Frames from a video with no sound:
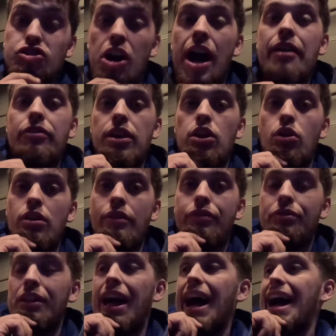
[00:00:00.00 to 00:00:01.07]
drive there on the
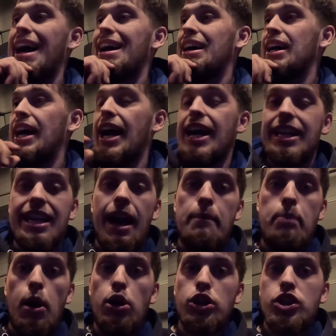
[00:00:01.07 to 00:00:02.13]
flat and get a
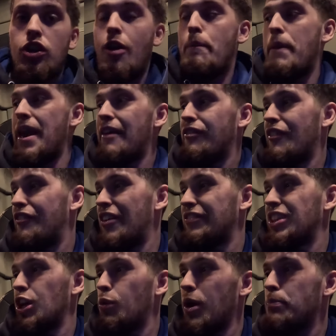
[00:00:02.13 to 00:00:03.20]
puncture repair for
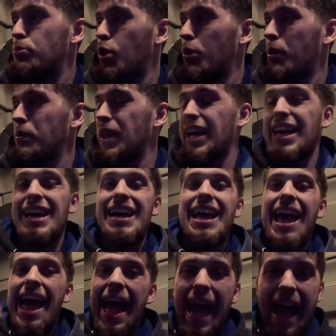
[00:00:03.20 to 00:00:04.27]
fifty quid probably,
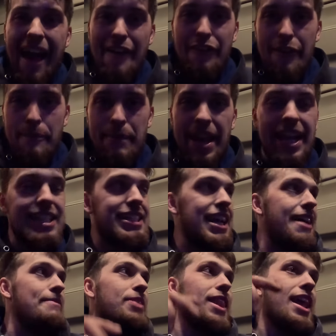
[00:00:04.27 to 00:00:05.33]
if it makes
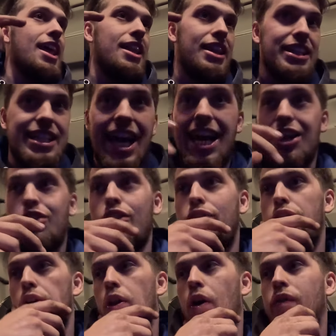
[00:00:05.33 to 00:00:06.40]
it. The tyre could
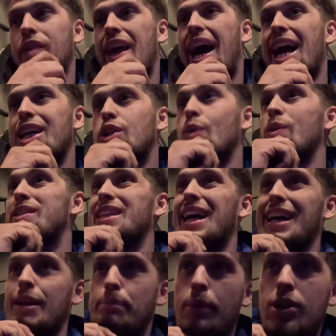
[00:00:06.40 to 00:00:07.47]
fall off the axle, the
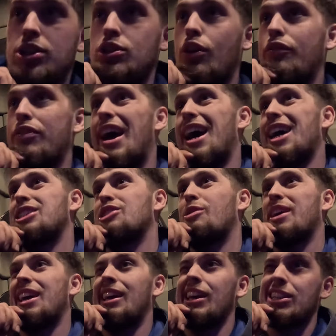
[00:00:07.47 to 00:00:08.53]
tyre could burst off the axle, I
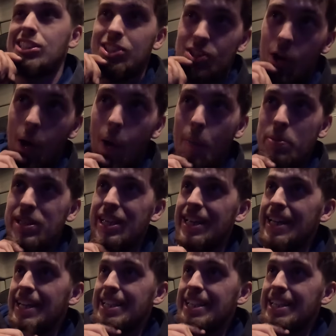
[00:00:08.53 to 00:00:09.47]
could get stopped,